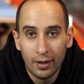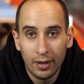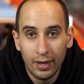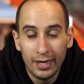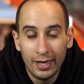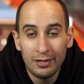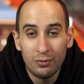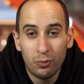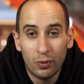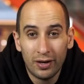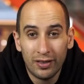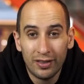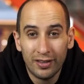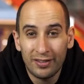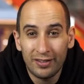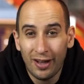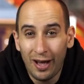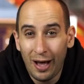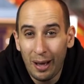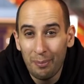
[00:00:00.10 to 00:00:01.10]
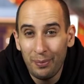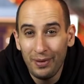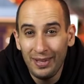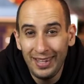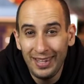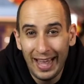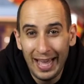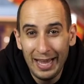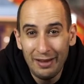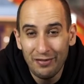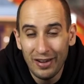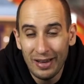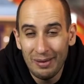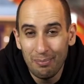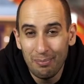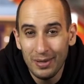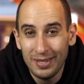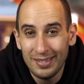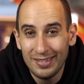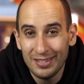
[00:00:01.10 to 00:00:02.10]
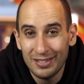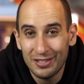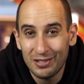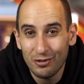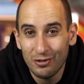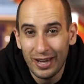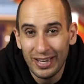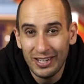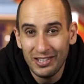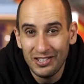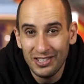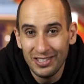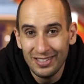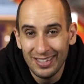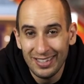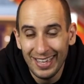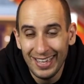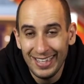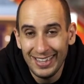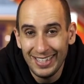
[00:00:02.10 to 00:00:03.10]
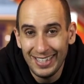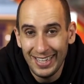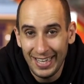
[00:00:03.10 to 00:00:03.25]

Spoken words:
He's one of the top life and business strategists in the